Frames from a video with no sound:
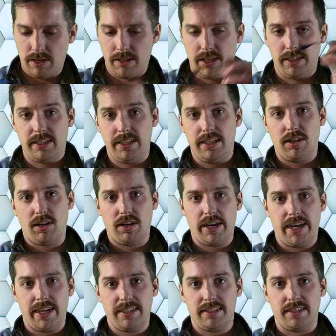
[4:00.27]
the
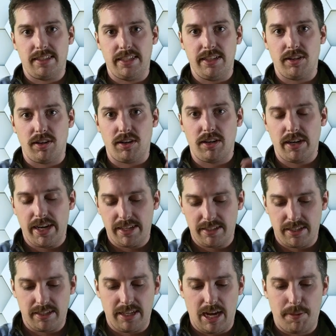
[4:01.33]
Trs to
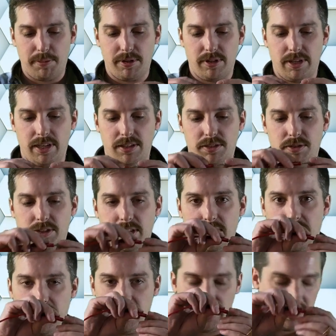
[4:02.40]
Trrs adapter into the
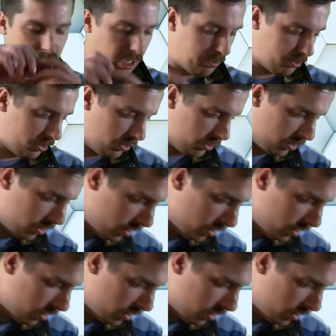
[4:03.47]
lightning adapter.